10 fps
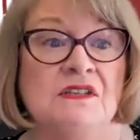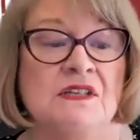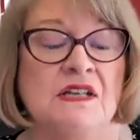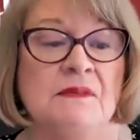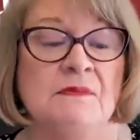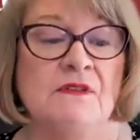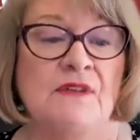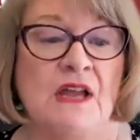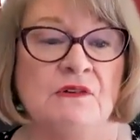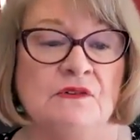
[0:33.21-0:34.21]
and I'm the
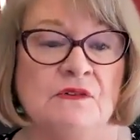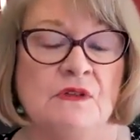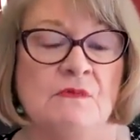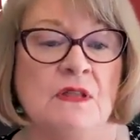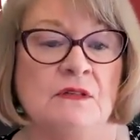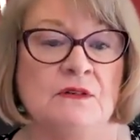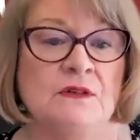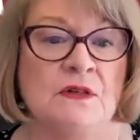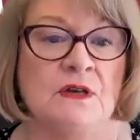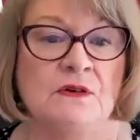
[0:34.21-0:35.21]
founder of the Motherless
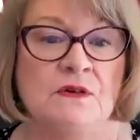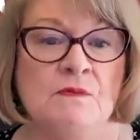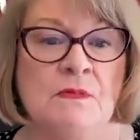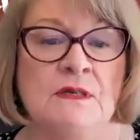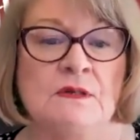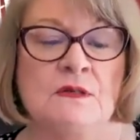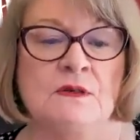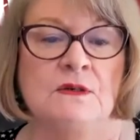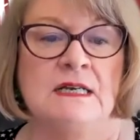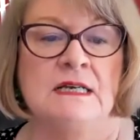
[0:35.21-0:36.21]
Daughters
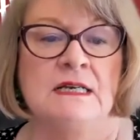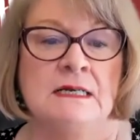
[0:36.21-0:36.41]
Ministry.